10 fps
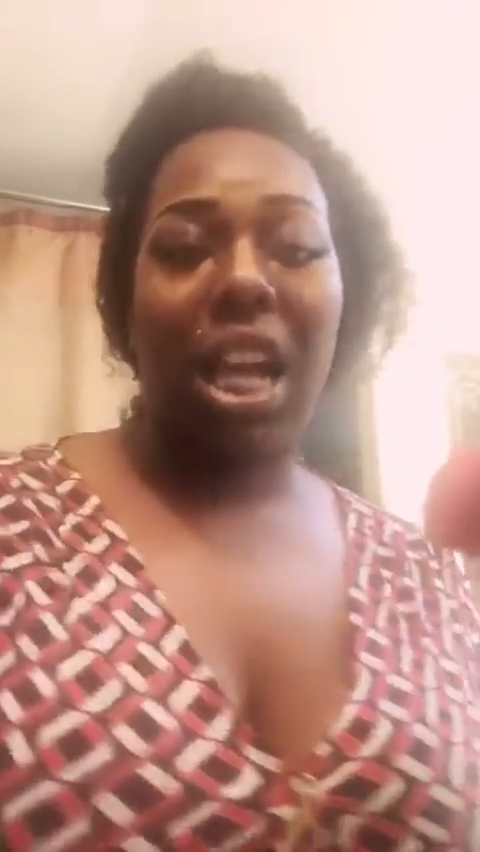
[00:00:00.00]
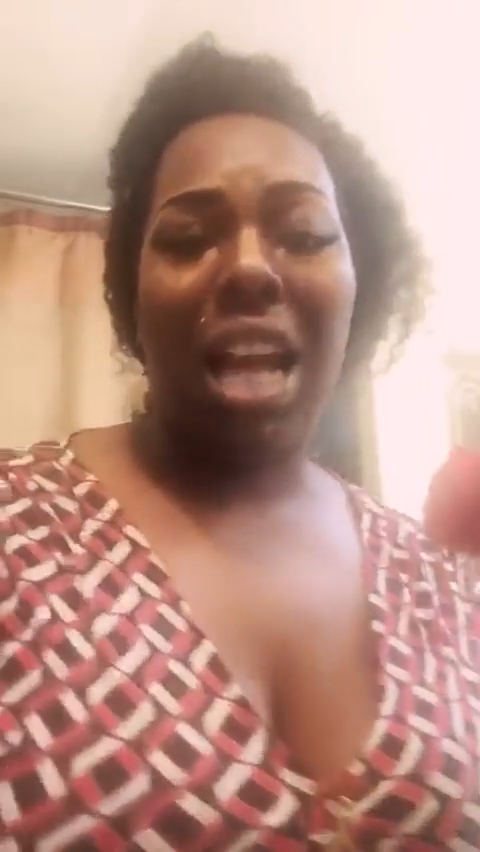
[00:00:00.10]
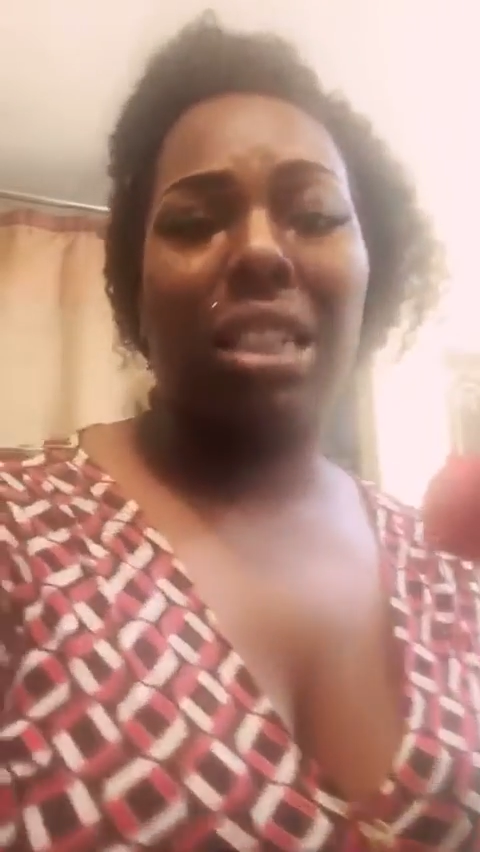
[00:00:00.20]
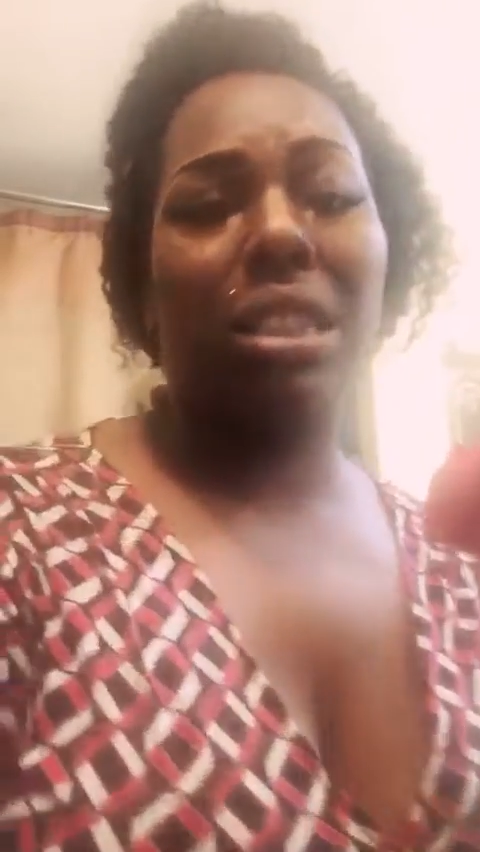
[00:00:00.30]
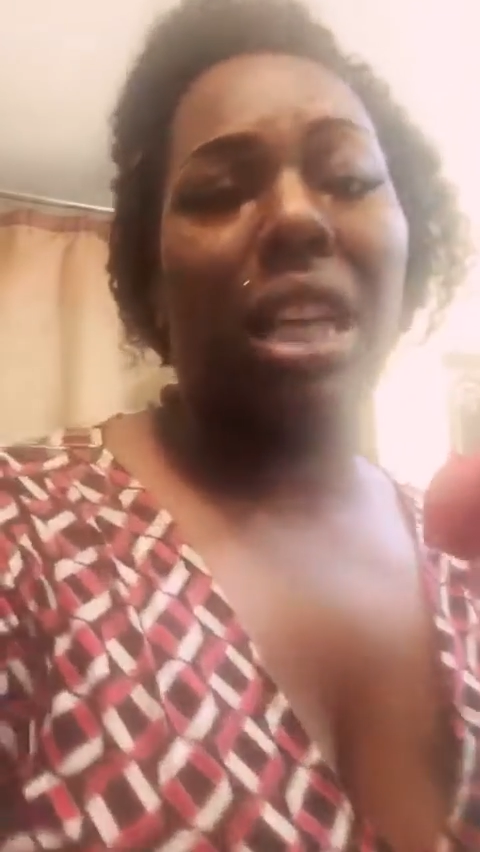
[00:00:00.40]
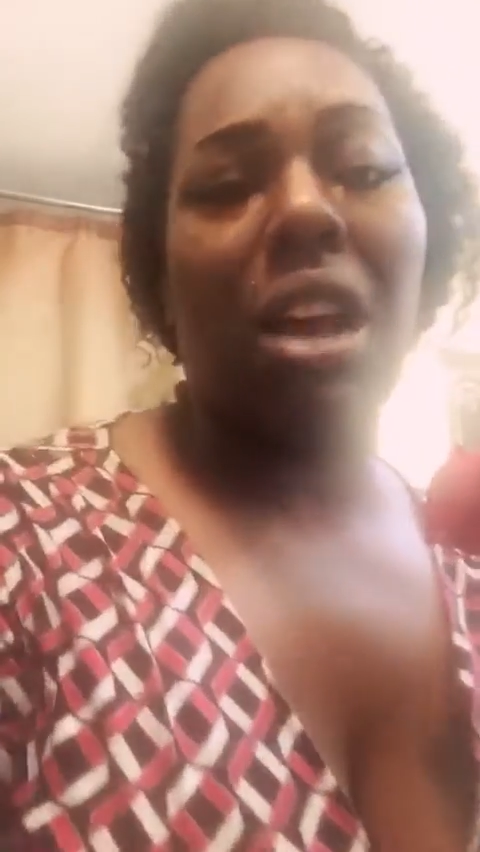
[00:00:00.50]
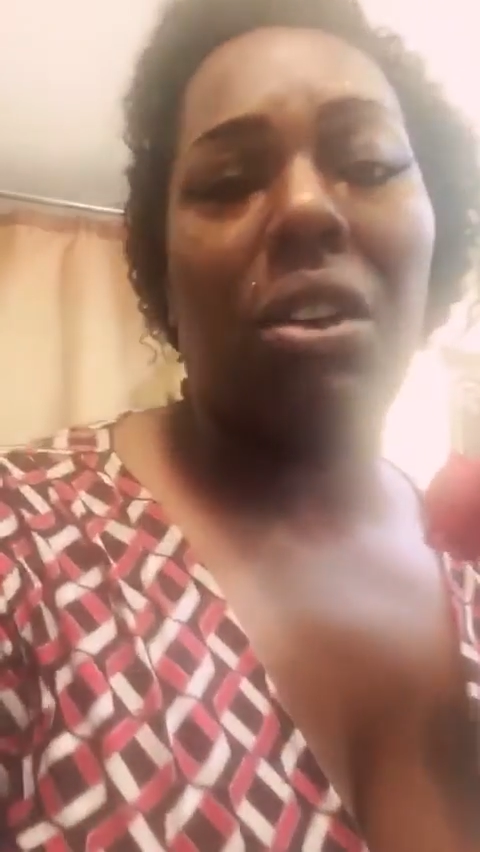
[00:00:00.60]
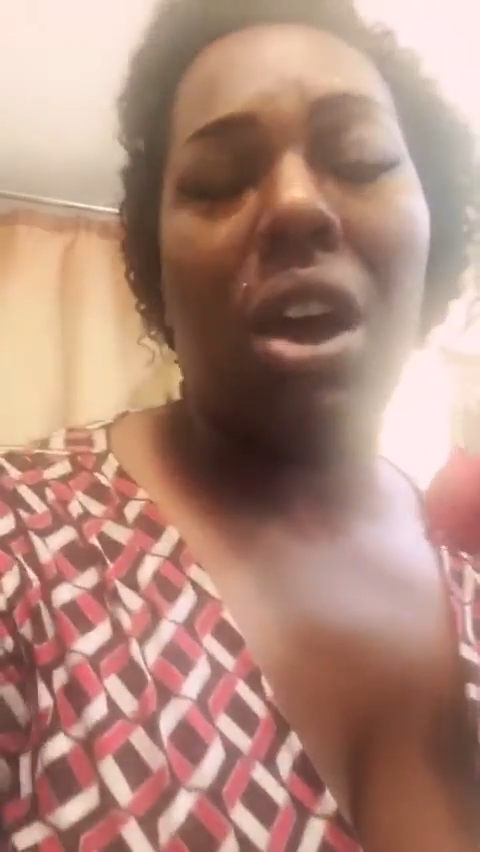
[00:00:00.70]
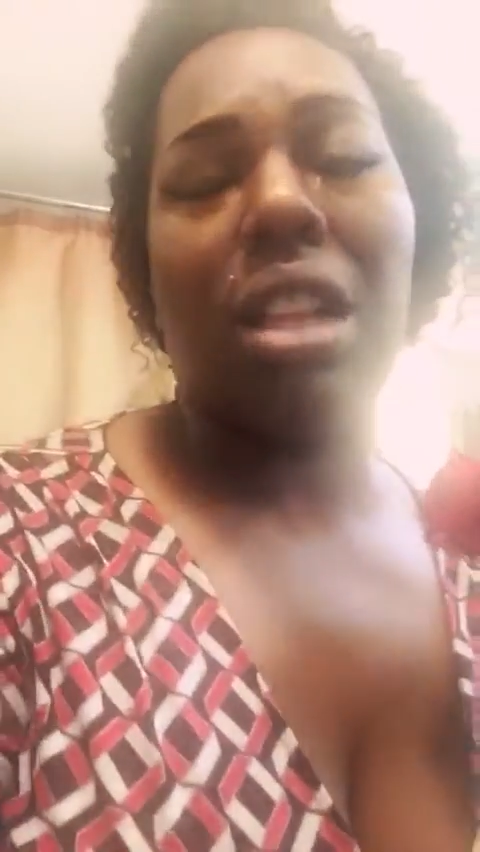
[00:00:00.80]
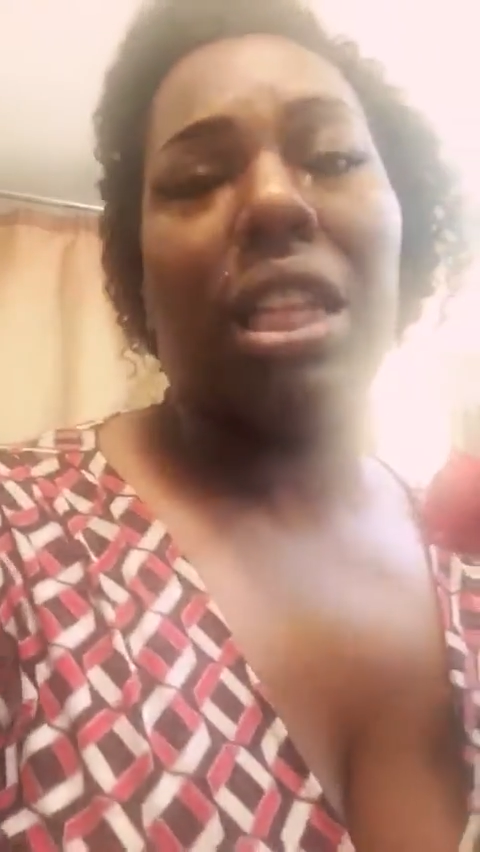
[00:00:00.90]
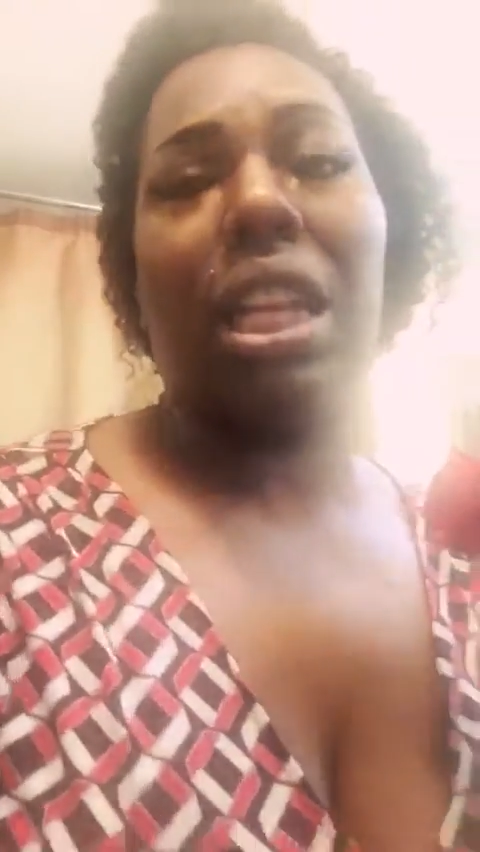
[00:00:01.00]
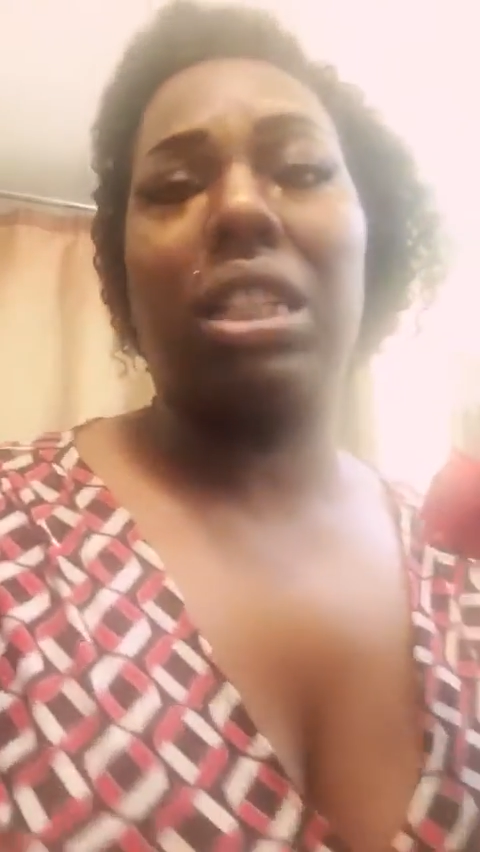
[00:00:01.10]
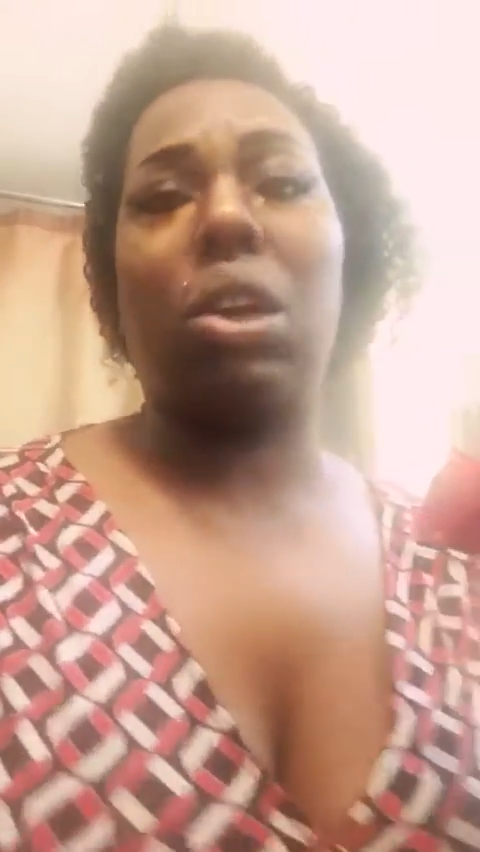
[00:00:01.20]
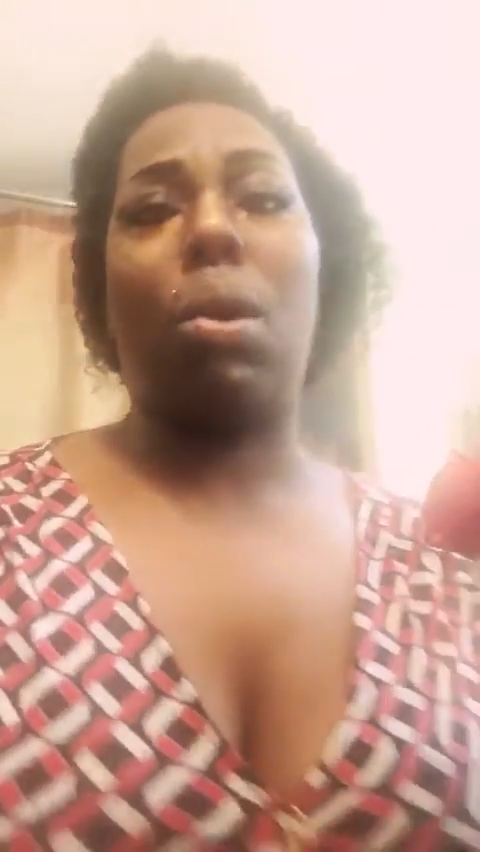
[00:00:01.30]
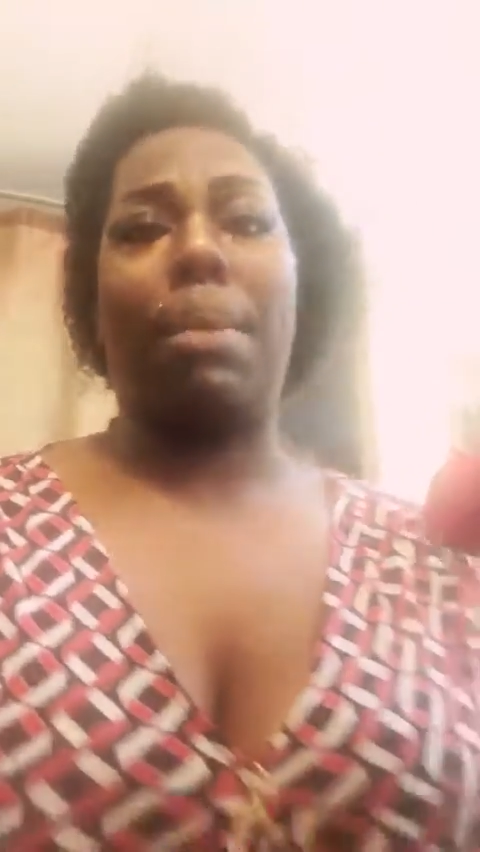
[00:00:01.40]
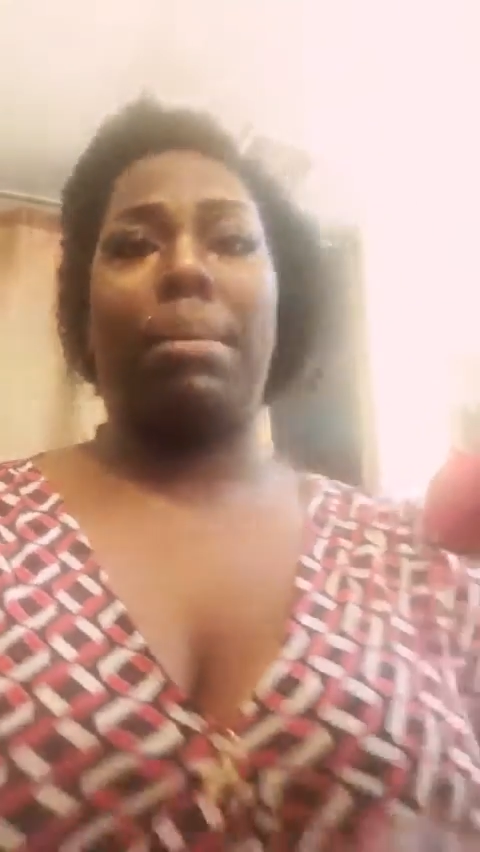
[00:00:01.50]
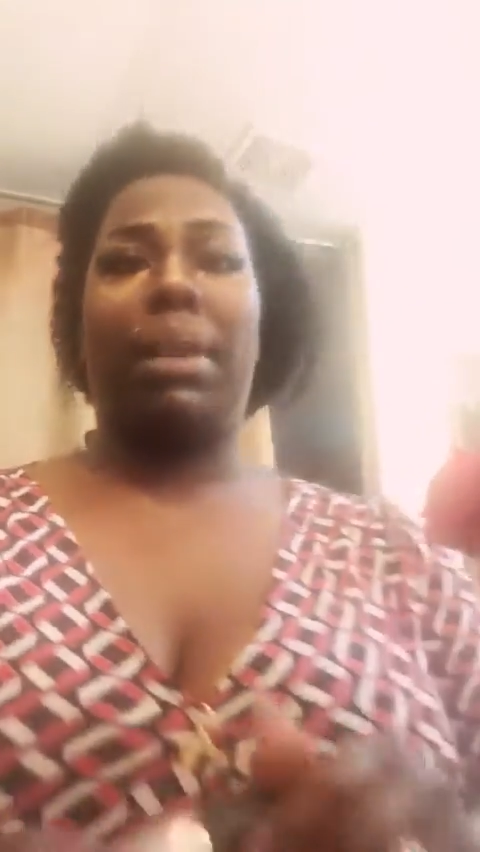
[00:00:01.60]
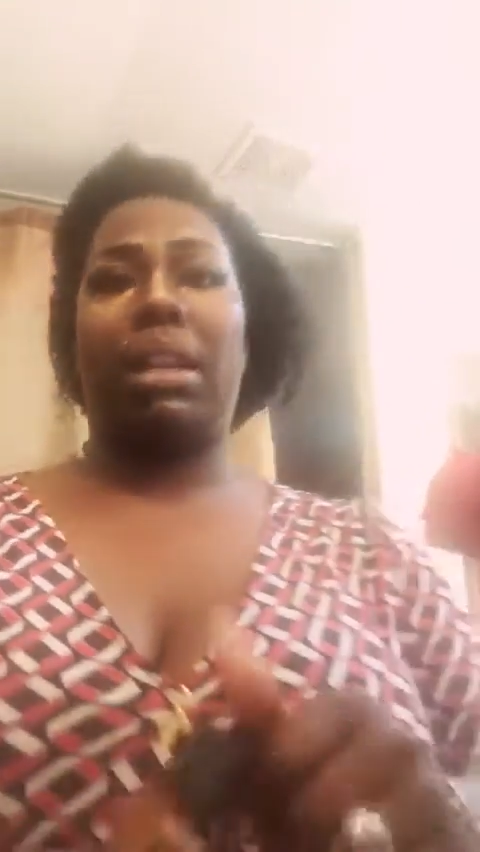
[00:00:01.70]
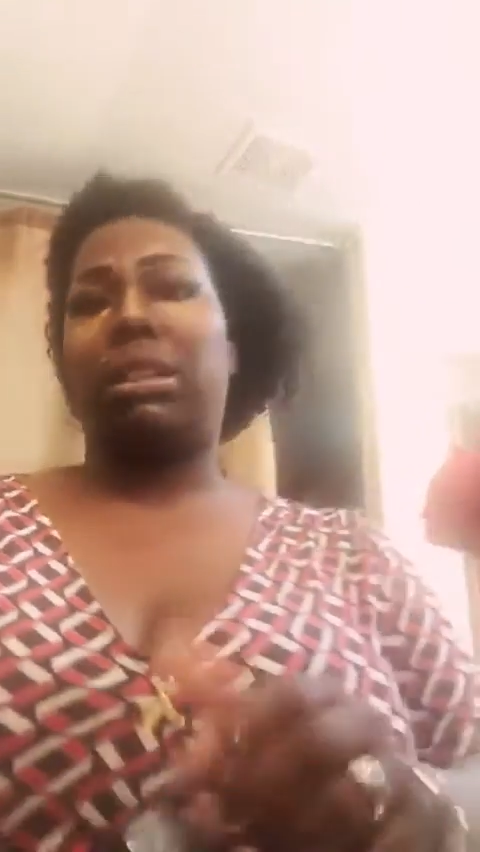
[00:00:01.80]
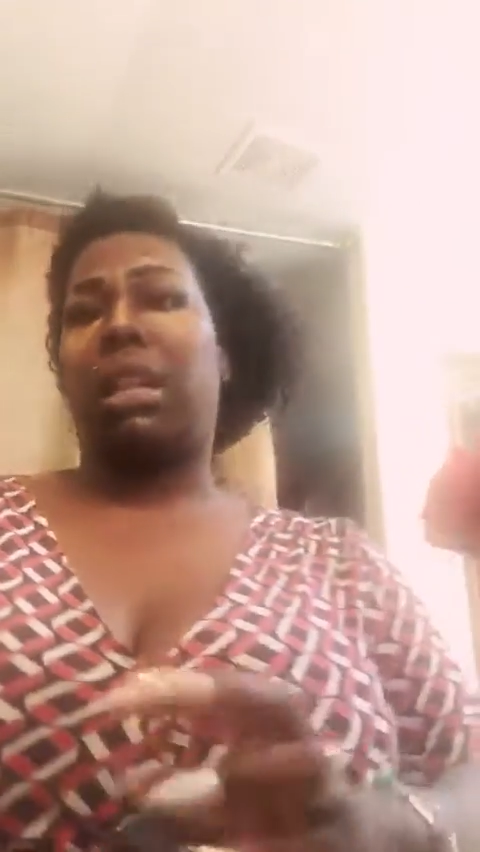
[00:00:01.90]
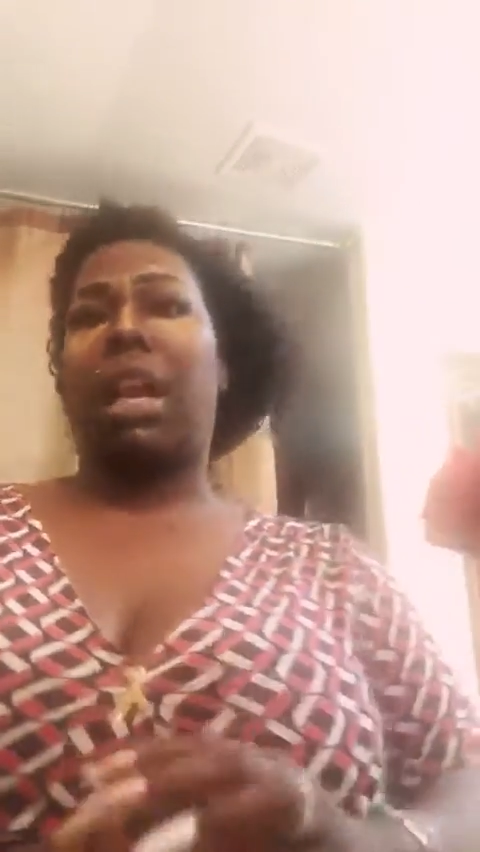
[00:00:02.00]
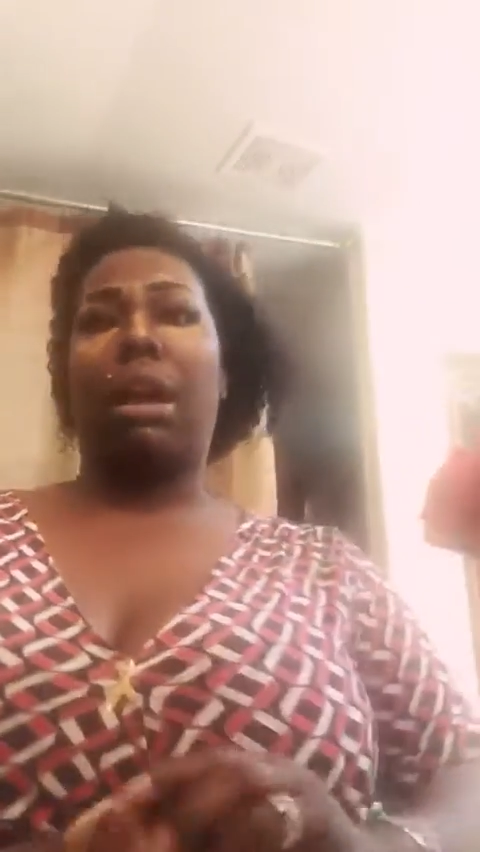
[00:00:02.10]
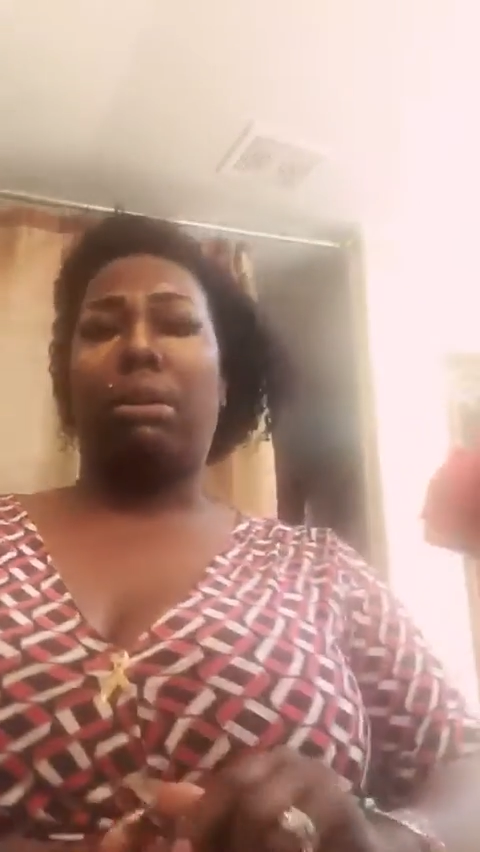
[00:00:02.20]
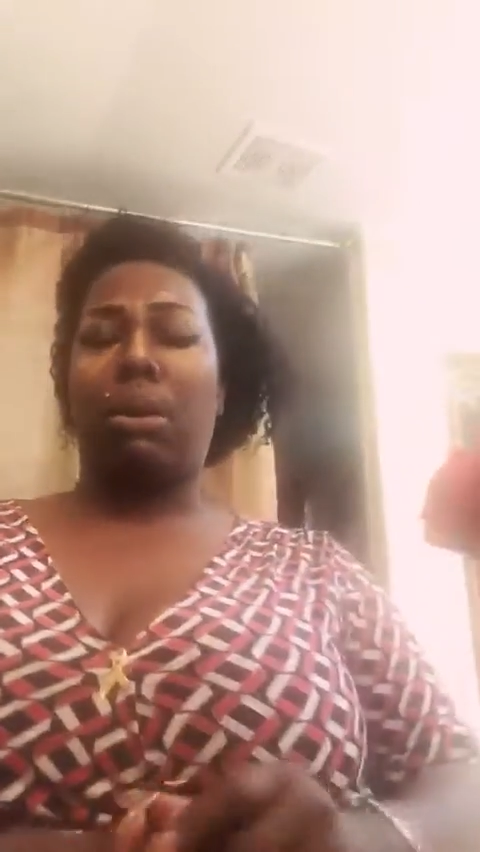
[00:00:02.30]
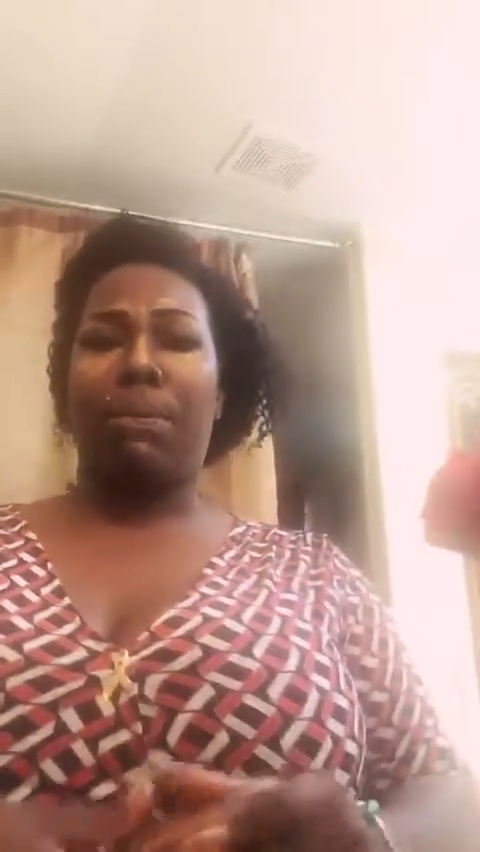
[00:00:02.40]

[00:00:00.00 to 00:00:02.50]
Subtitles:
I don't know. Let's go with Maybelline today. I don't know.